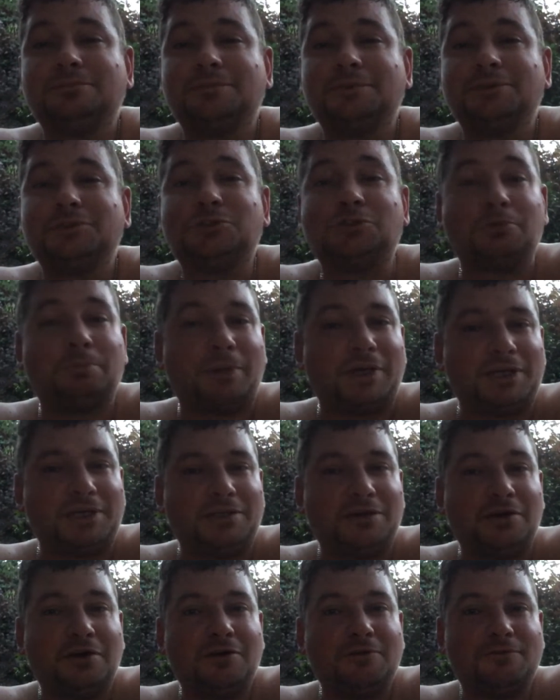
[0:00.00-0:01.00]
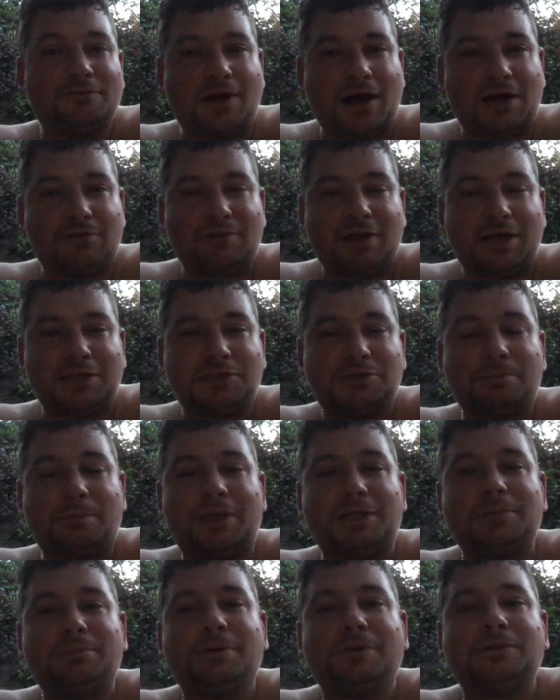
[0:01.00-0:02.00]
to be far right
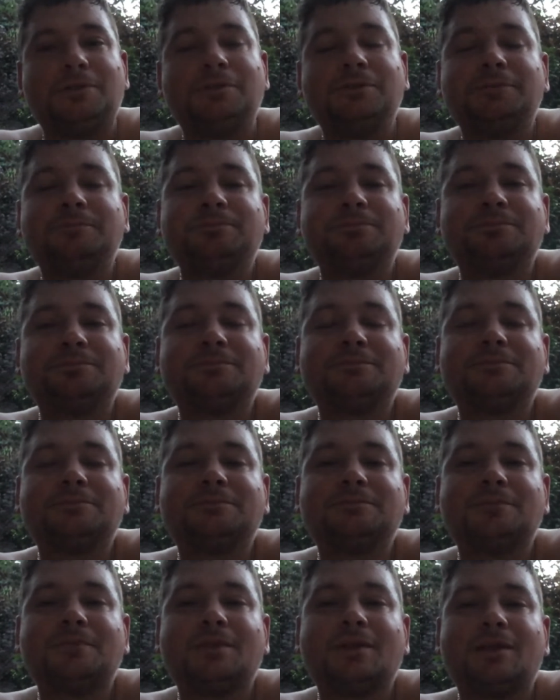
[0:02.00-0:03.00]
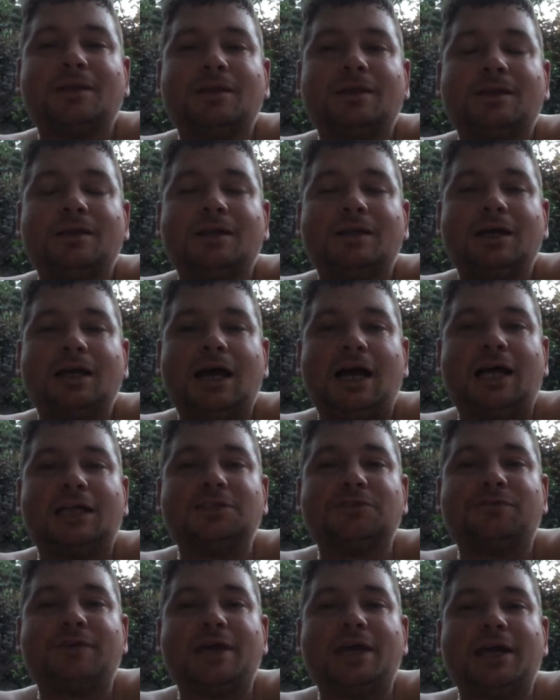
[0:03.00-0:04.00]
people,
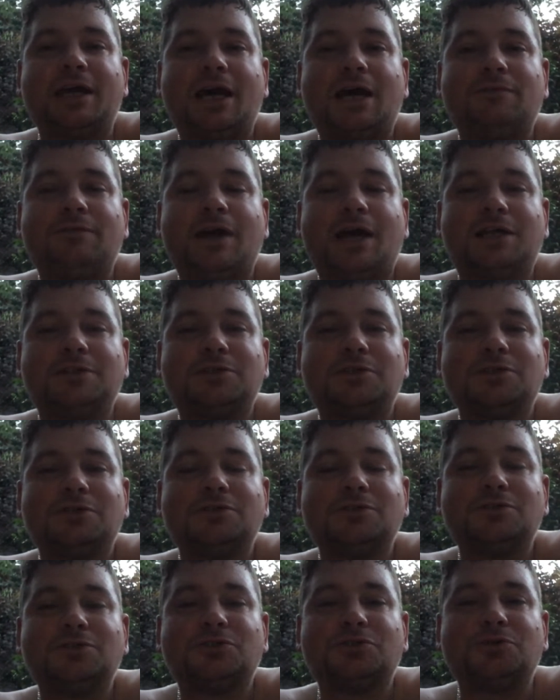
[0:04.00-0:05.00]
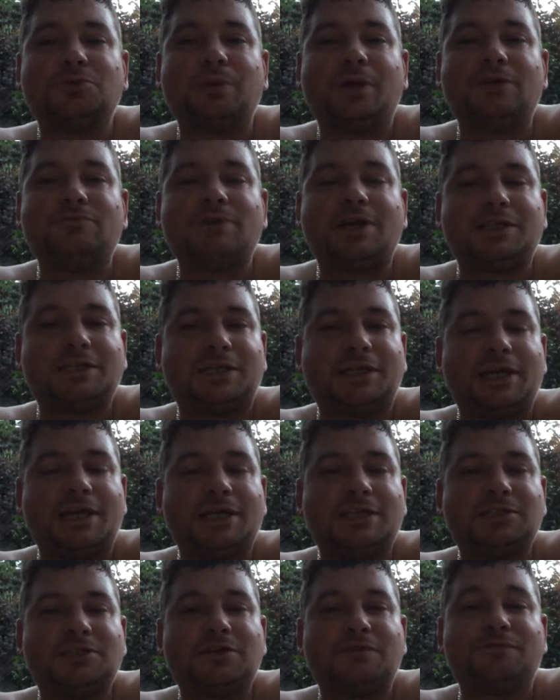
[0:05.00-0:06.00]
and they have had to
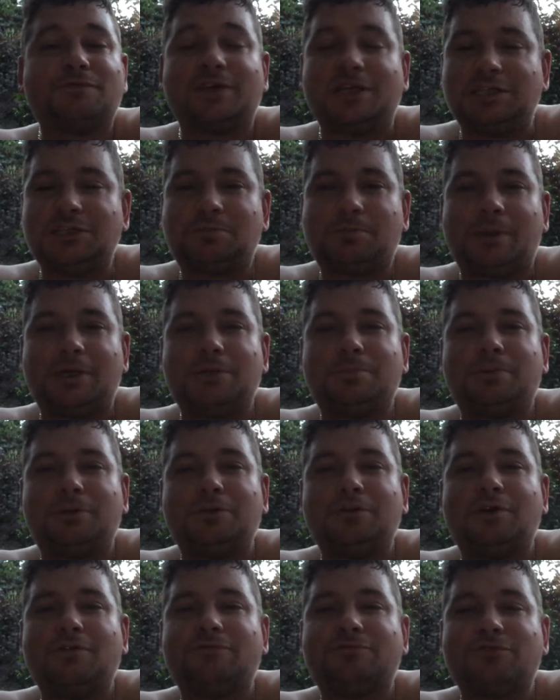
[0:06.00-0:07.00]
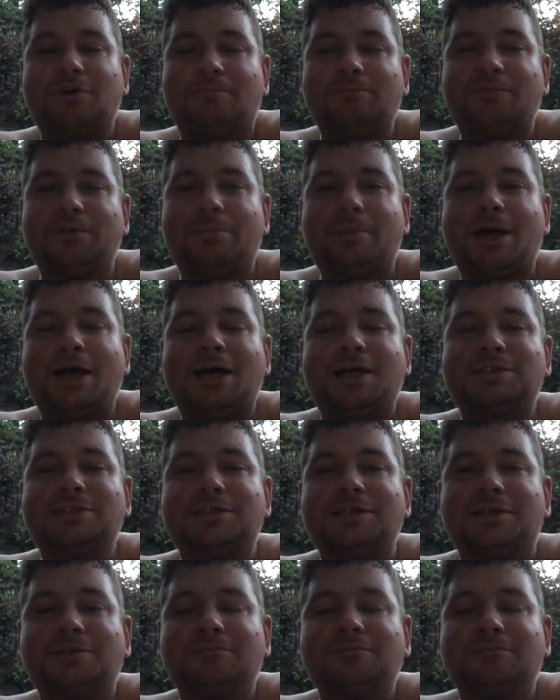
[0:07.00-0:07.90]
eradicate these people from the party.